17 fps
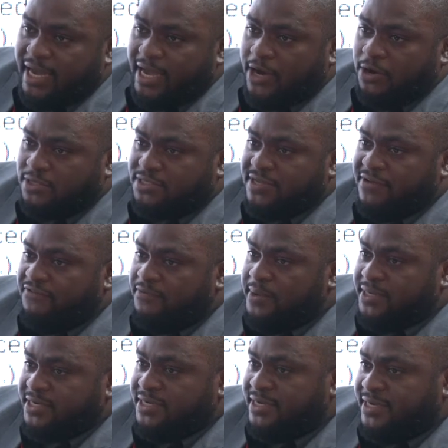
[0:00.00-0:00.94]
got the
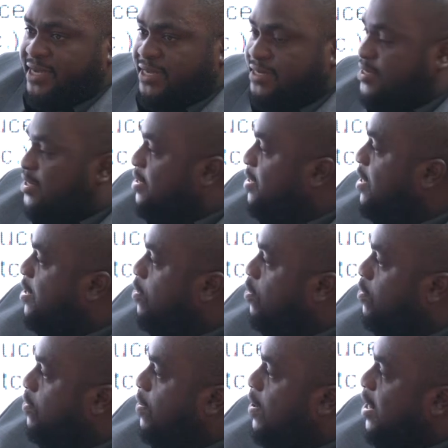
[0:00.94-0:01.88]
information readily
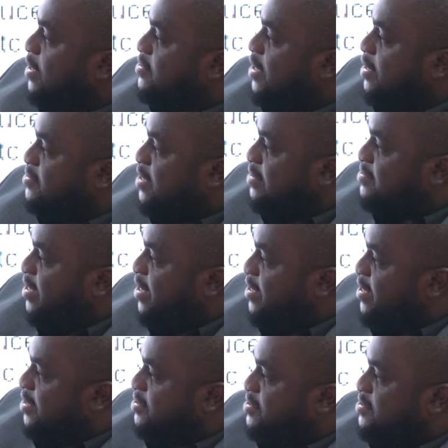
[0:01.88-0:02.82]
or at the
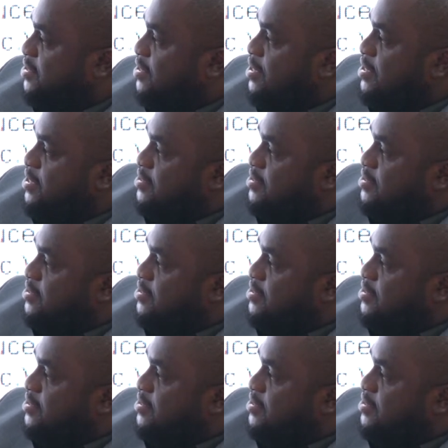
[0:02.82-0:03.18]
earliest,